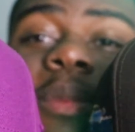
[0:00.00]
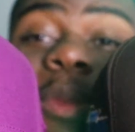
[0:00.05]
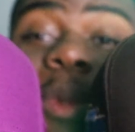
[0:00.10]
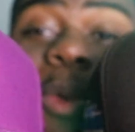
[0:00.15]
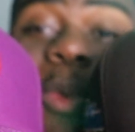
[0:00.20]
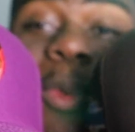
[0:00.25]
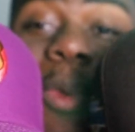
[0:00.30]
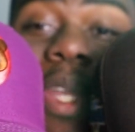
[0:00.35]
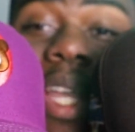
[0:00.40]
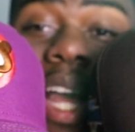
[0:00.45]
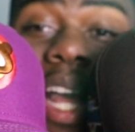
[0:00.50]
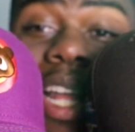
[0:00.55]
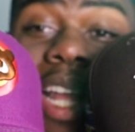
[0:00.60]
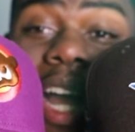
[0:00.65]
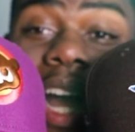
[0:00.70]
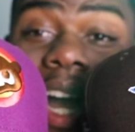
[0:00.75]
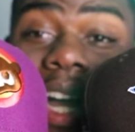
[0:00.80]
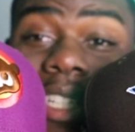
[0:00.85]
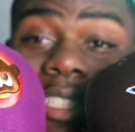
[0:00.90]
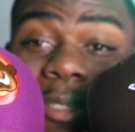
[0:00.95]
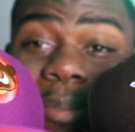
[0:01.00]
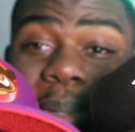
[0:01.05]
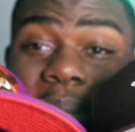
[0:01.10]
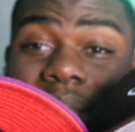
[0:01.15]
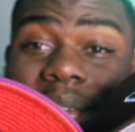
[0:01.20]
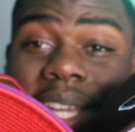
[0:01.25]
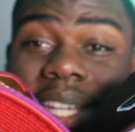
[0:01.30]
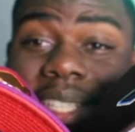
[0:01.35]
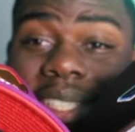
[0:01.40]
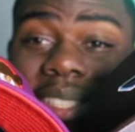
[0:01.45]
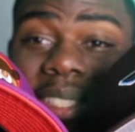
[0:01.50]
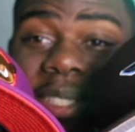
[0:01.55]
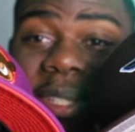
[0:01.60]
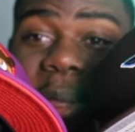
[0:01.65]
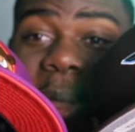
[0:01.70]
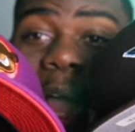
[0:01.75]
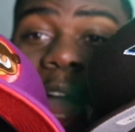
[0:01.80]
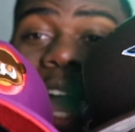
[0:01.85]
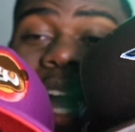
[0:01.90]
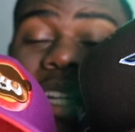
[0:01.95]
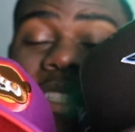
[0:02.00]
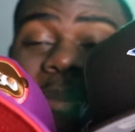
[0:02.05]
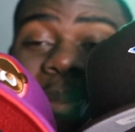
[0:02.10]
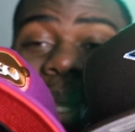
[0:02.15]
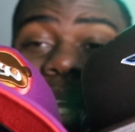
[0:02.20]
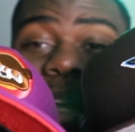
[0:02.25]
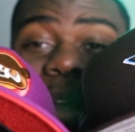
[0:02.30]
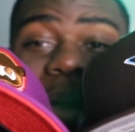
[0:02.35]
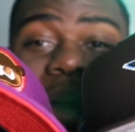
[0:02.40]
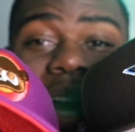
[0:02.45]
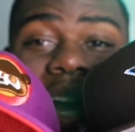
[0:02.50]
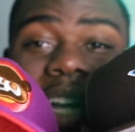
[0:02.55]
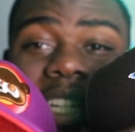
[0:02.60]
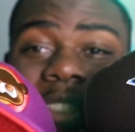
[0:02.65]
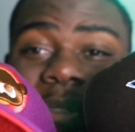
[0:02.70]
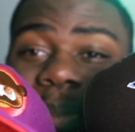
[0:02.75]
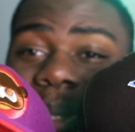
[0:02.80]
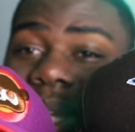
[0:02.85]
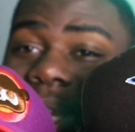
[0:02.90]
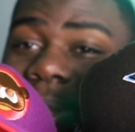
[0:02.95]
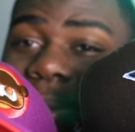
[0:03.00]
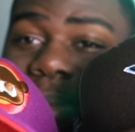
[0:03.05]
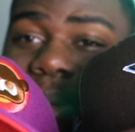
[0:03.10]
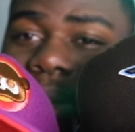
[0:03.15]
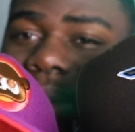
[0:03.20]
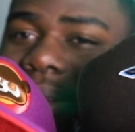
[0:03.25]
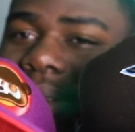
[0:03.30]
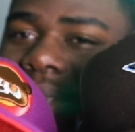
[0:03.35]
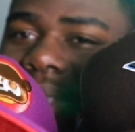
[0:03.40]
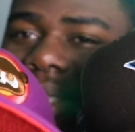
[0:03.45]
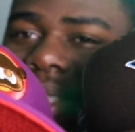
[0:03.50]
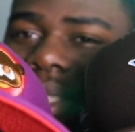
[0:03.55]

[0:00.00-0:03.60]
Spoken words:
We got Oxpacks. Oxpack on Oxpack, bro.